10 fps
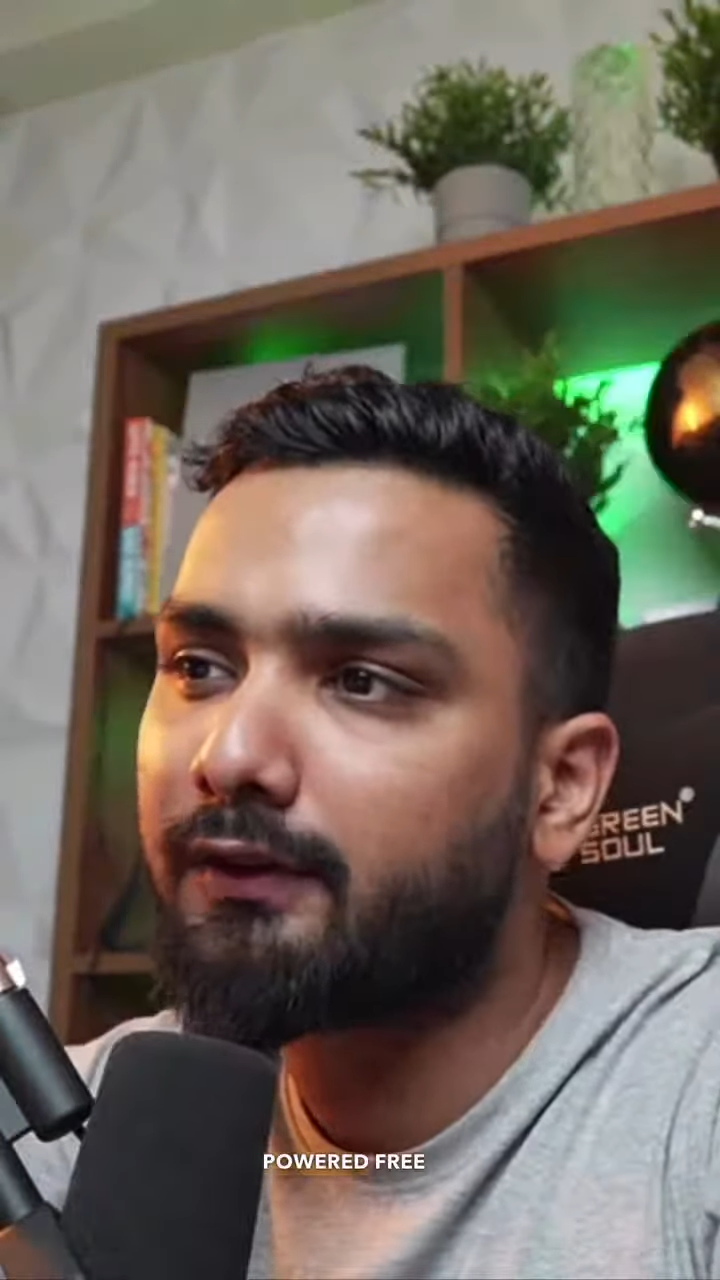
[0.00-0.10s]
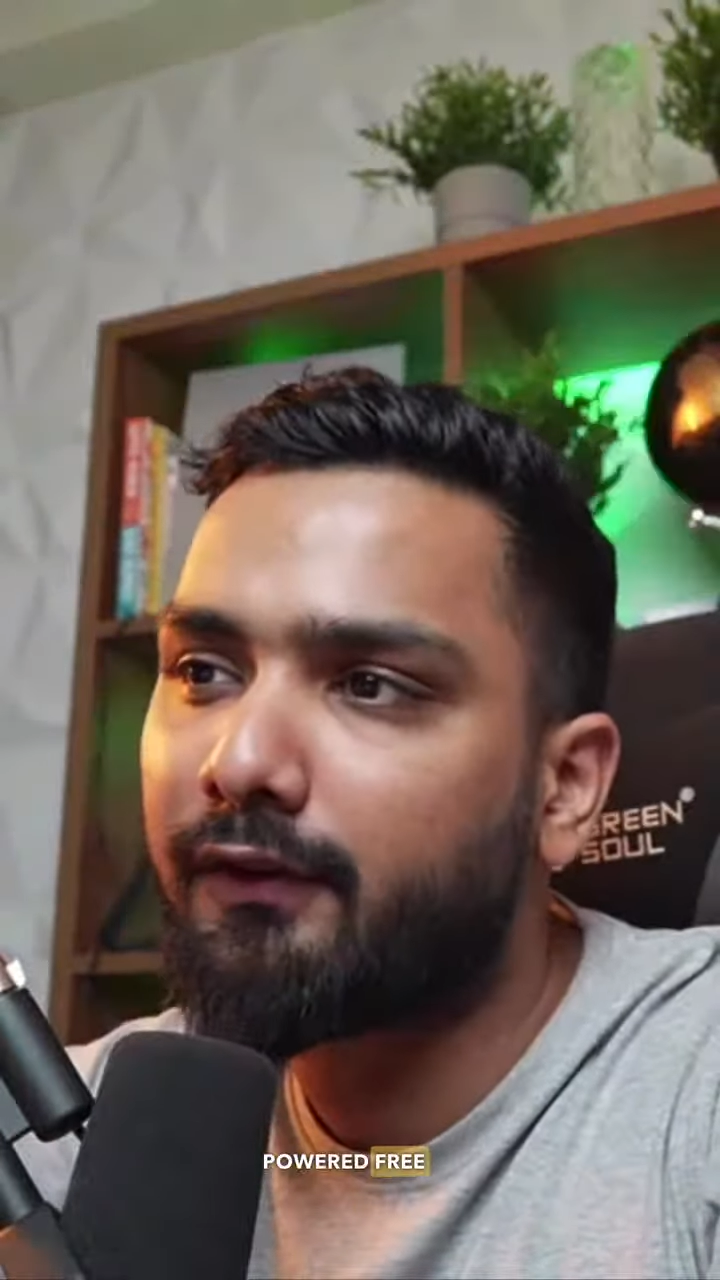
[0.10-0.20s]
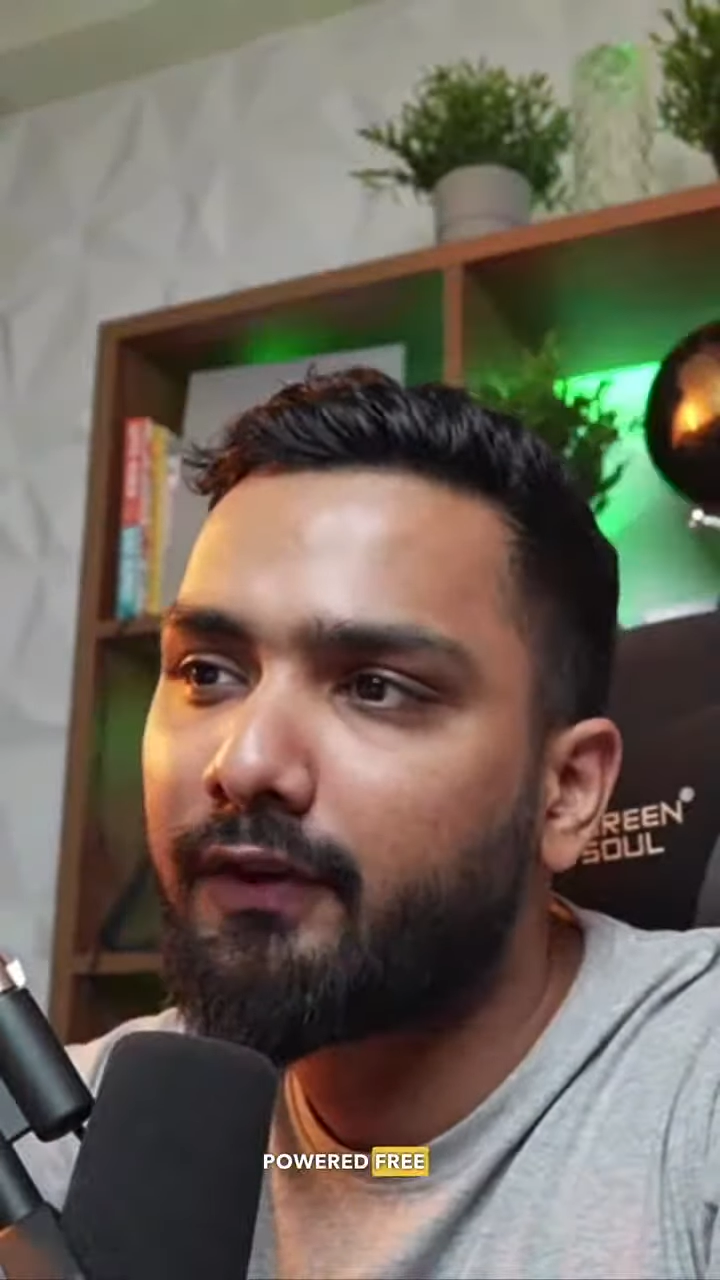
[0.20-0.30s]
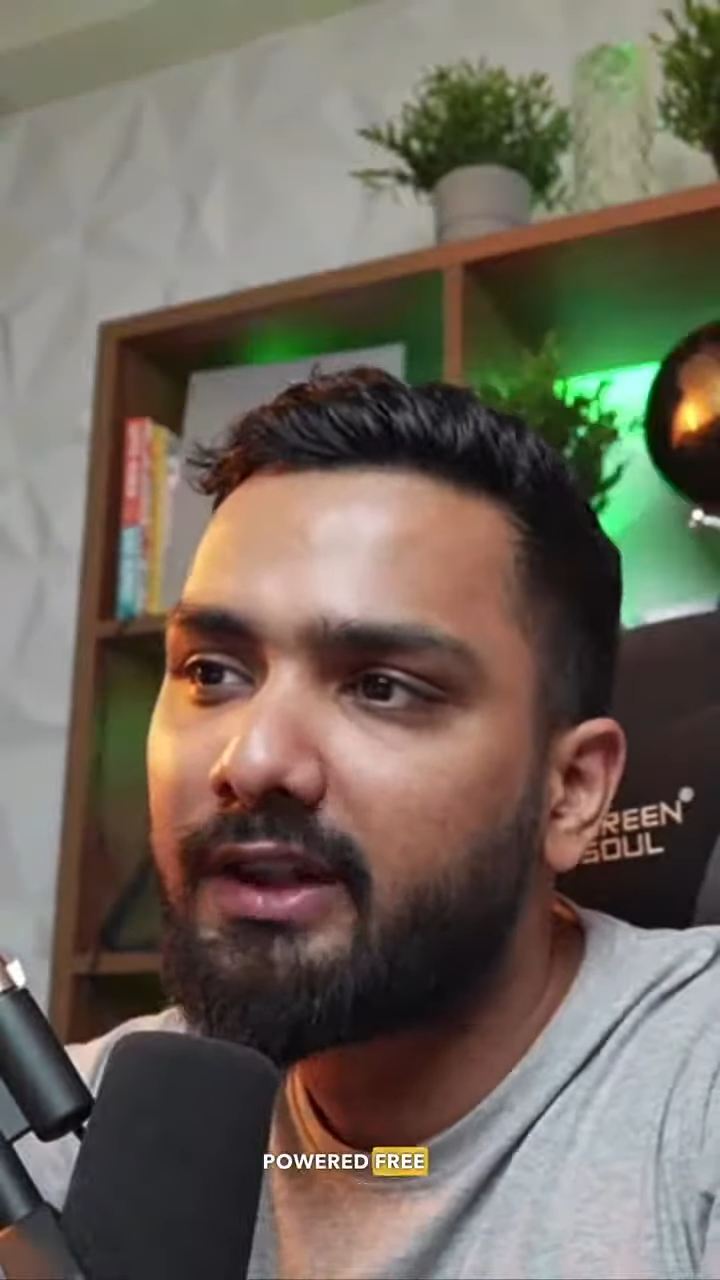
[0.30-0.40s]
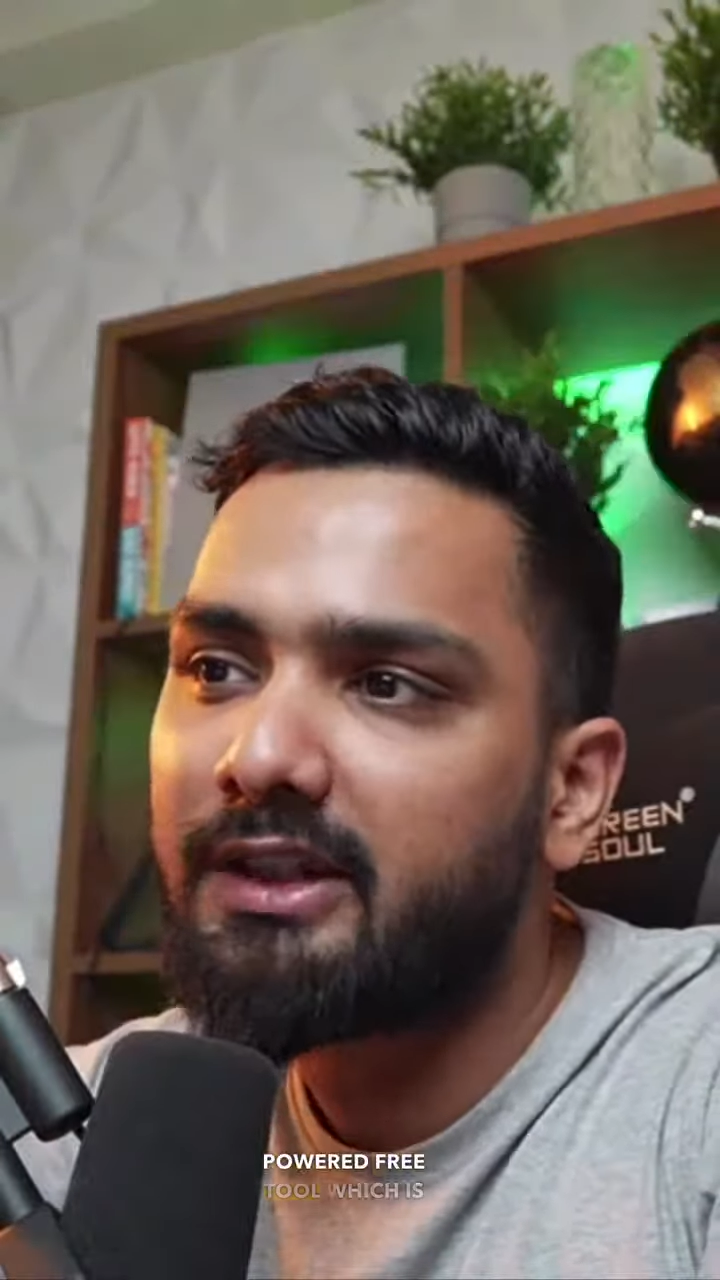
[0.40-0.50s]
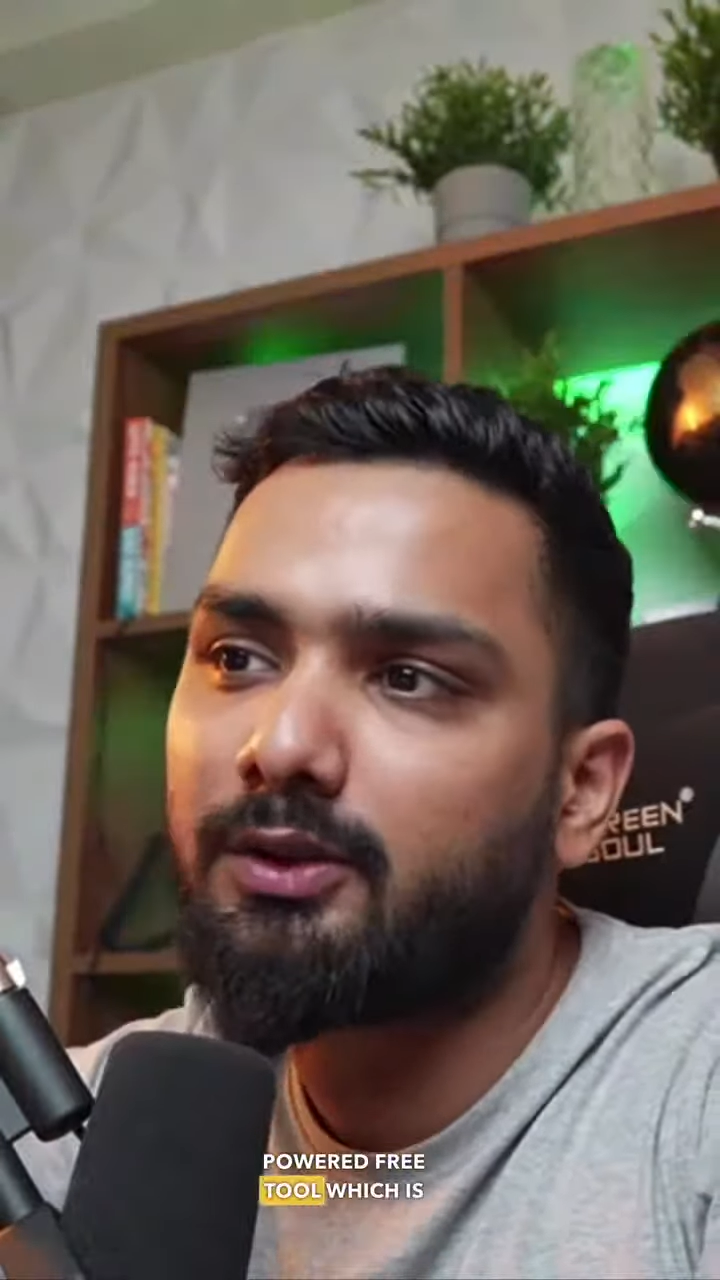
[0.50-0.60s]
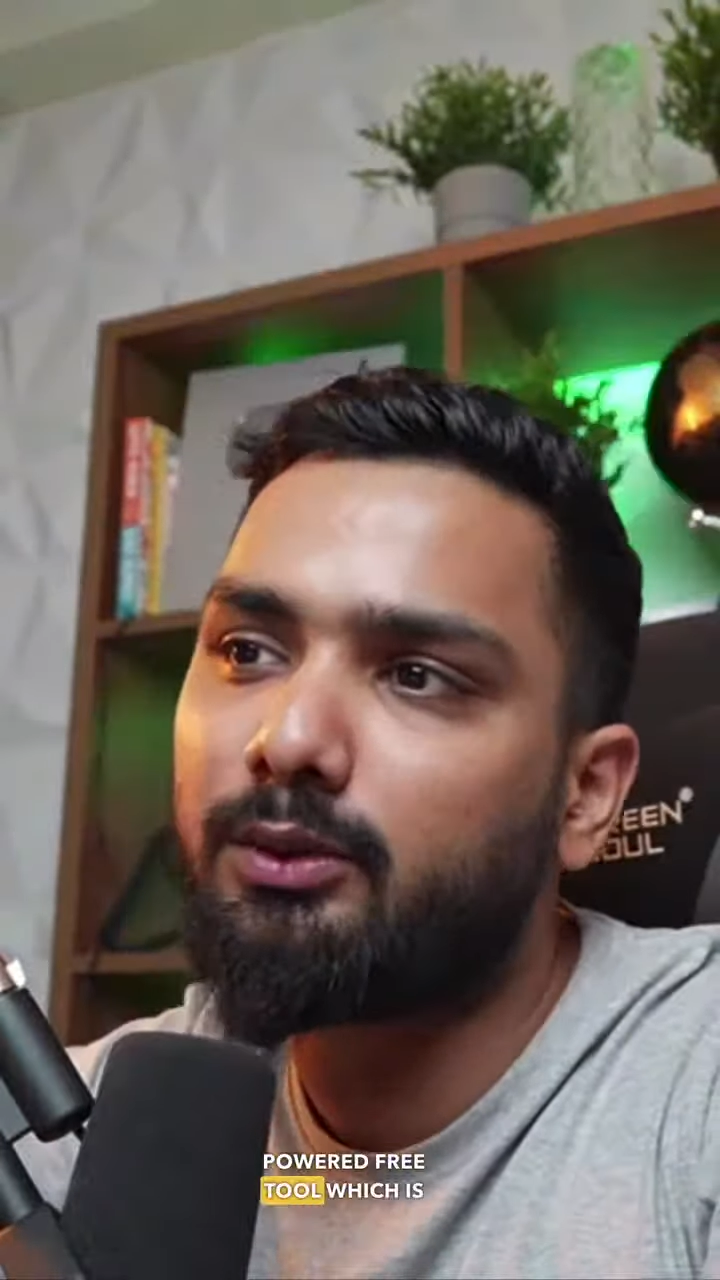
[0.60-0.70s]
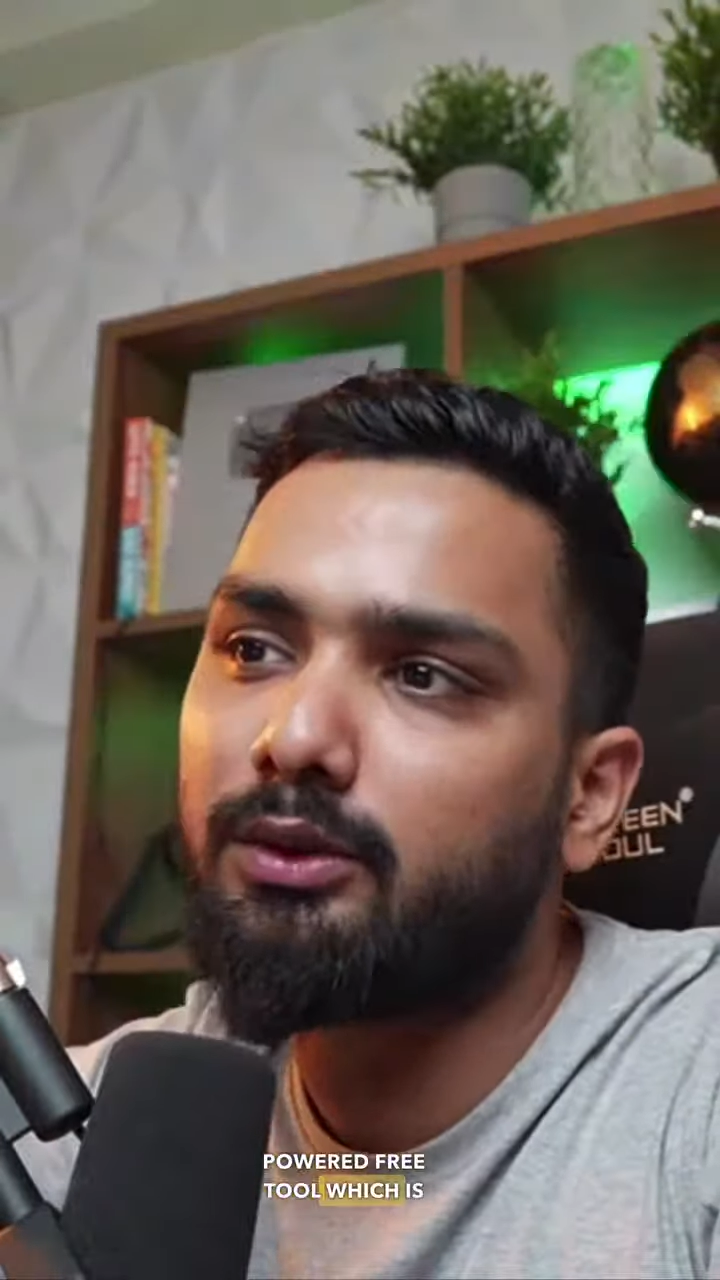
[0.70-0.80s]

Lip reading: free tool